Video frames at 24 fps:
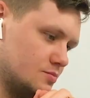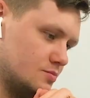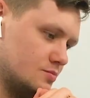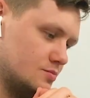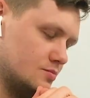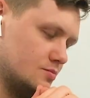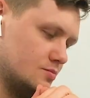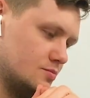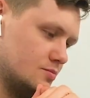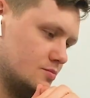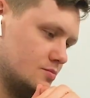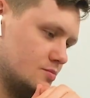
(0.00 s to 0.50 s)

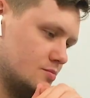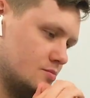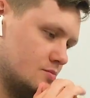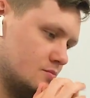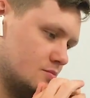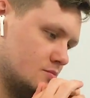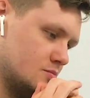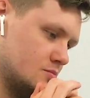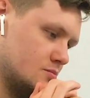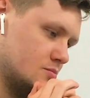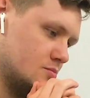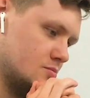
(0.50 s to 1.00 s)

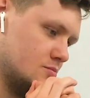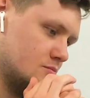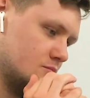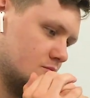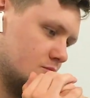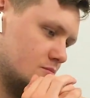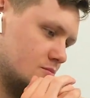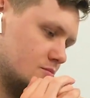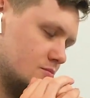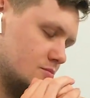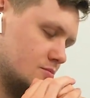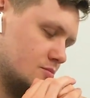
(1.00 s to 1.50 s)

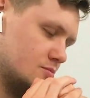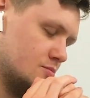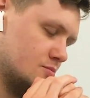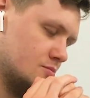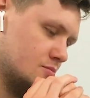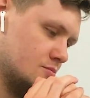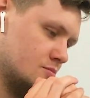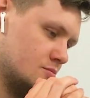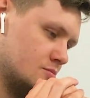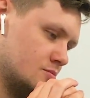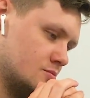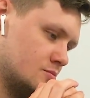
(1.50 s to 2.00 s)

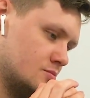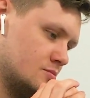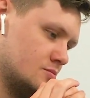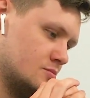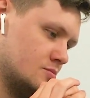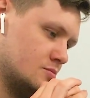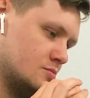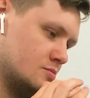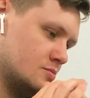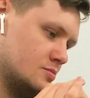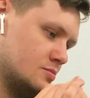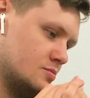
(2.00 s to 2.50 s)

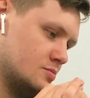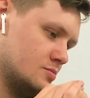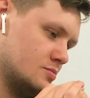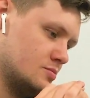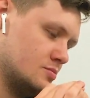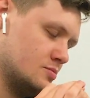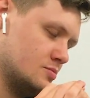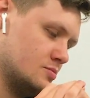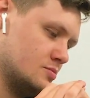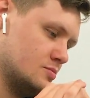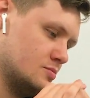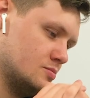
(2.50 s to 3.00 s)

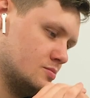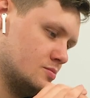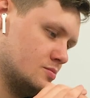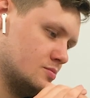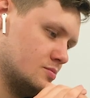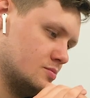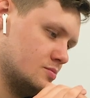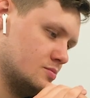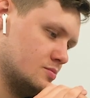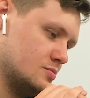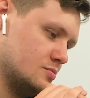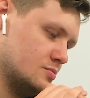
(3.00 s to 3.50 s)

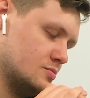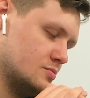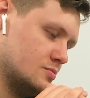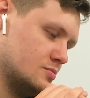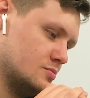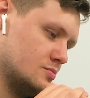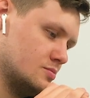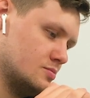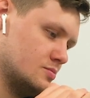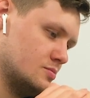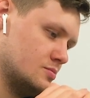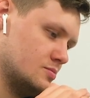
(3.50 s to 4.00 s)

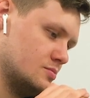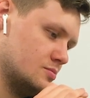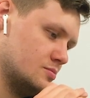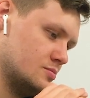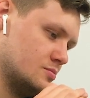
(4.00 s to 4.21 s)
[no speech]